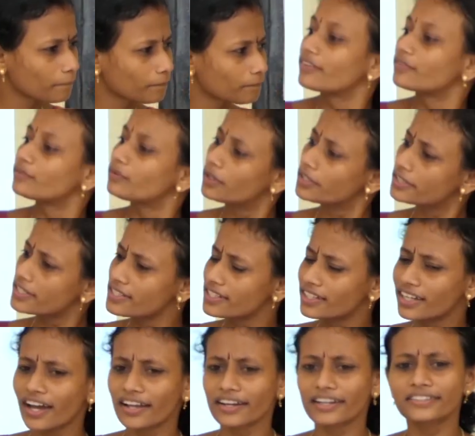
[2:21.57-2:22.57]
What is
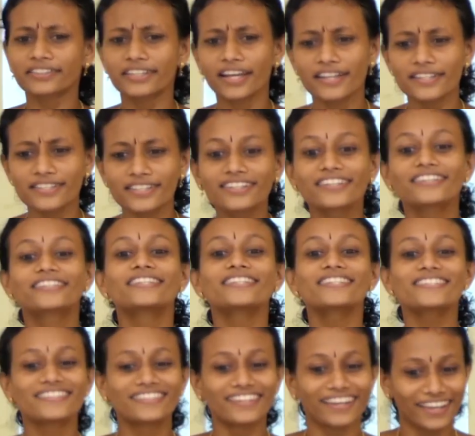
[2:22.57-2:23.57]
the correct answer? It
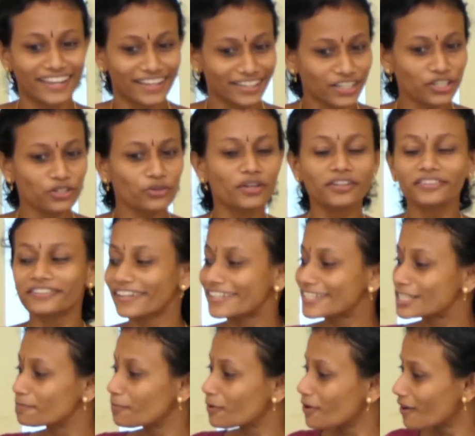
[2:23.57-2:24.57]
is there in your
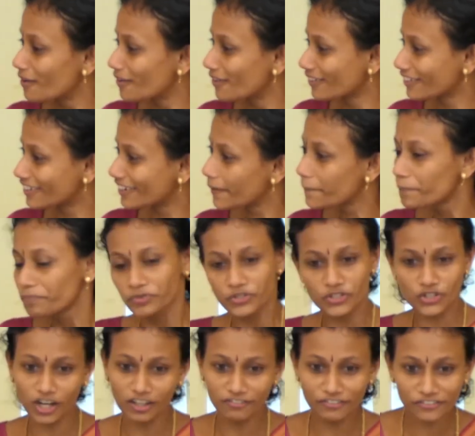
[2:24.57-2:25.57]
textbook.
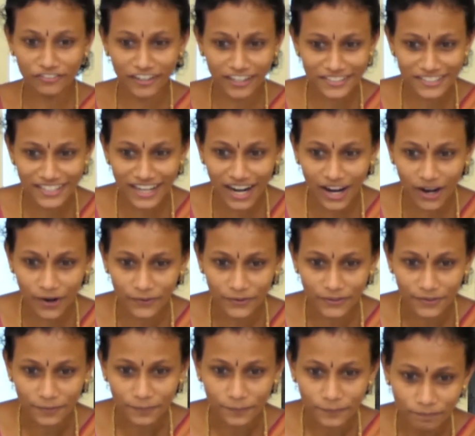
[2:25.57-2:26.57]
Shall we find out?